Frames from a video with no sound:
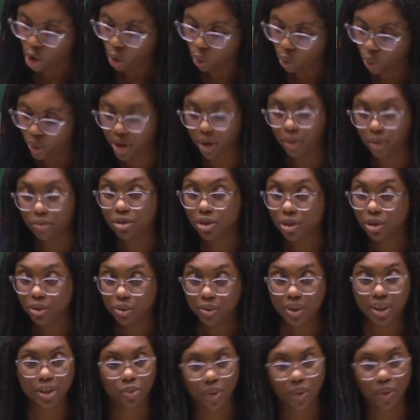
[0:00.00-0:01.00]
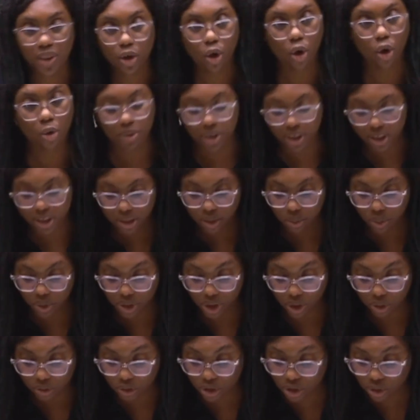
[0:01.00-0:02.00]
We don't do this with communism, we
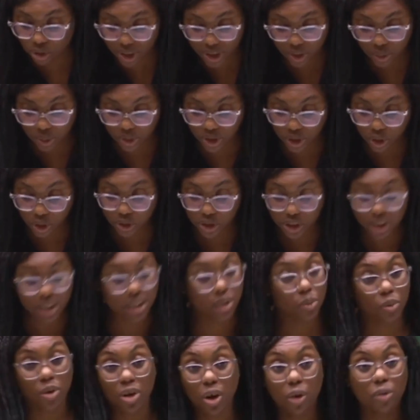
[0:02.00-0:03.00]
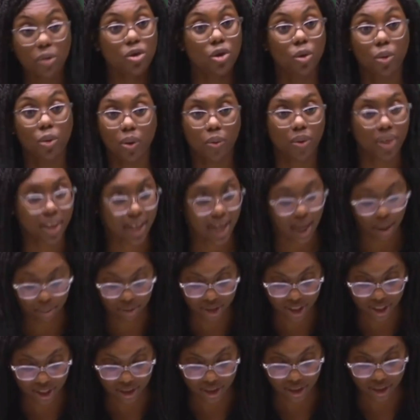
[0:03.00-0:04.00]
don't do this with socialism, we don't do it with
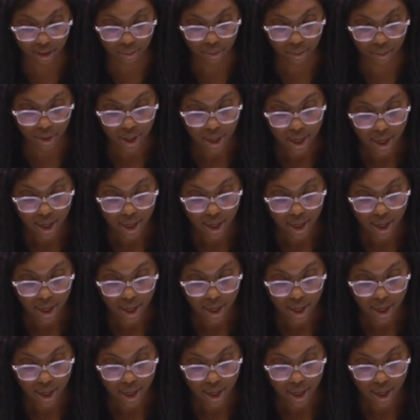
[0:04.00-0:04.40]
capitalism.